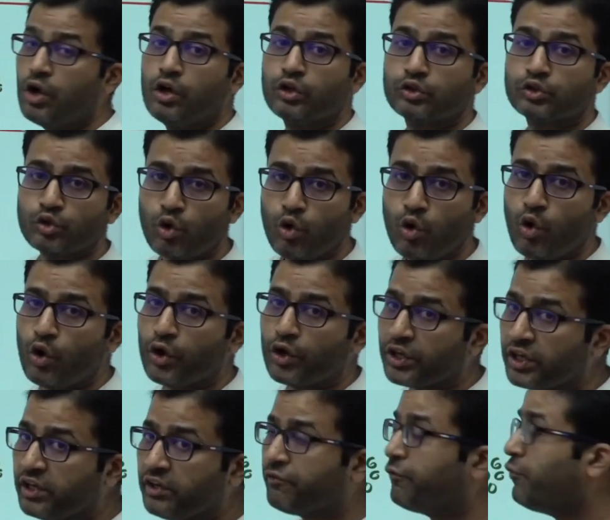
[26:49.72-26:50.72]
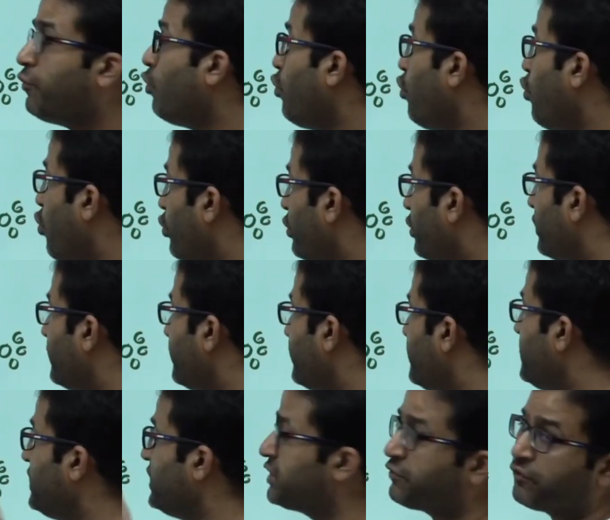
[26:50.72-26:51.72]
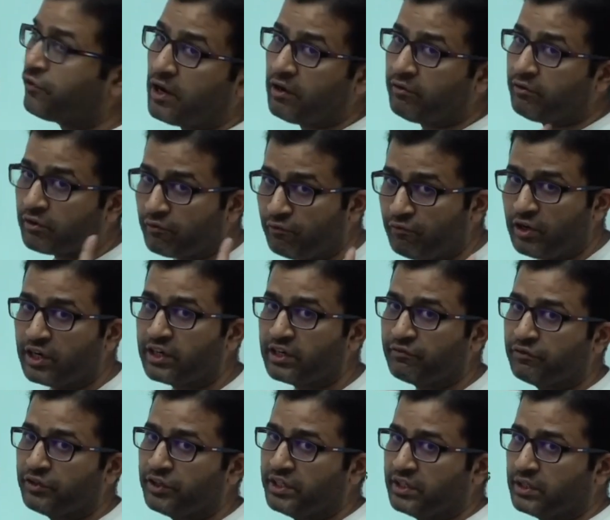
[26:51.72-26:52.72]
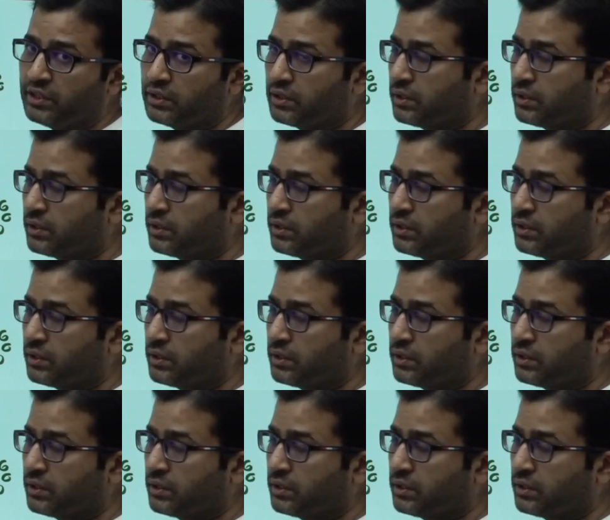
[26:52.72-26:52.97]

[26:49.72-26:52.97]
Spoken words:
So if on each flower 1 bee,